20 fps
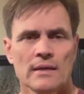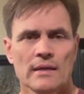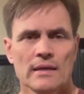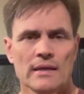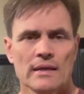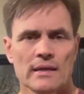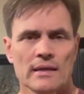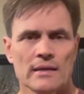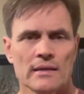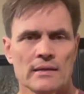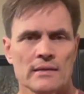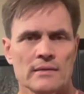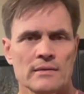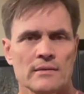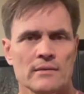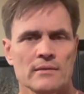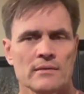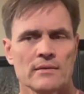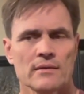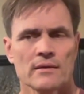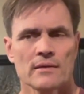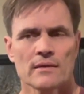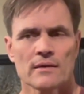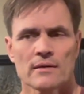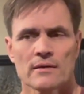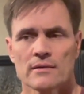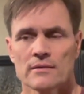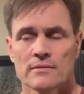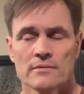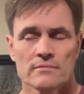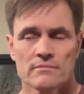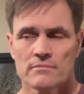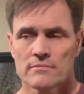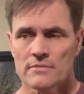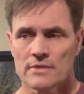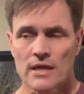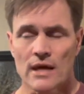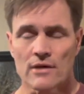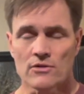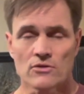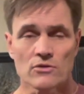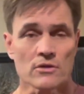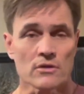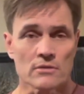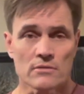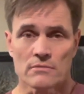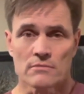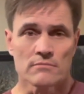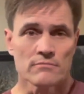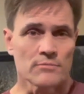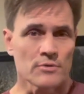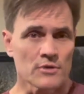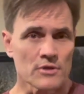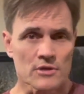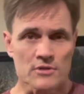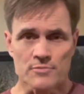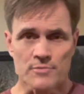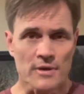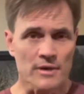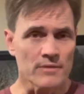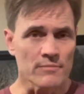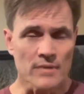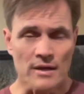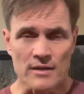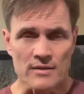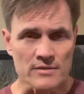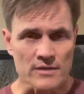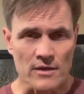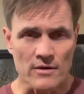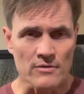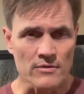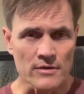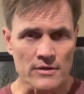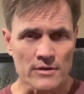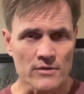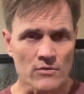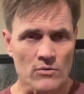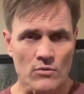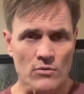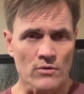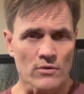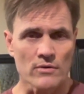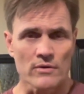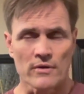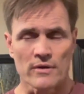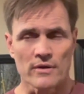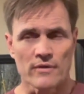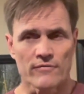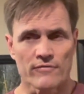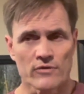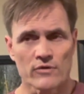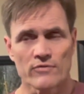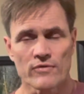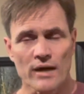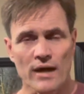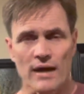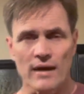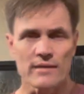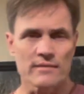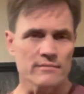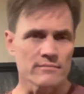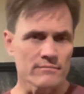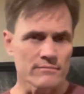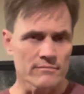And uh, yeah, you can participate monetarily, or if you've got